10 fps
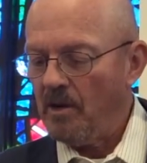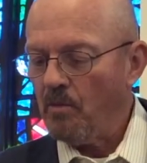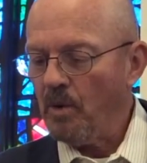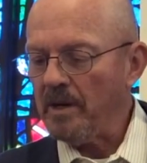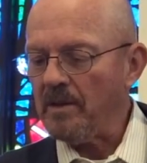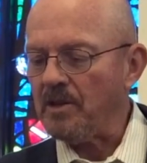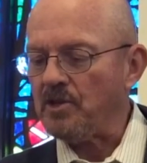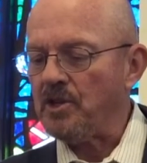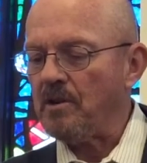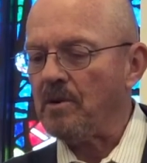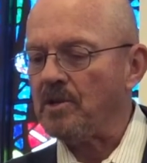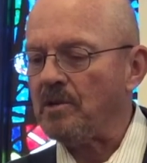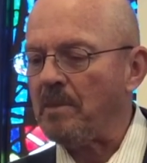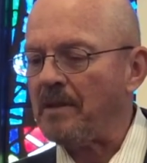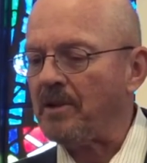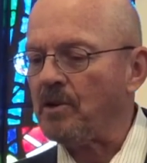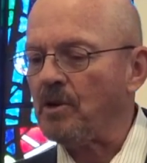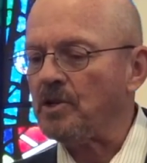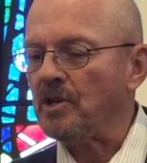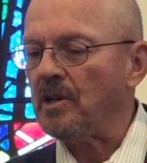One of the secrets about the
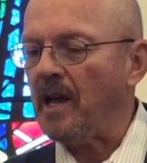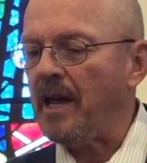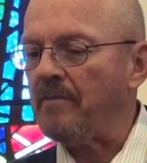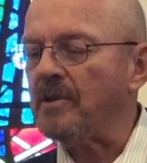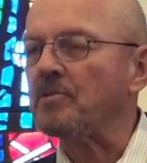Christian life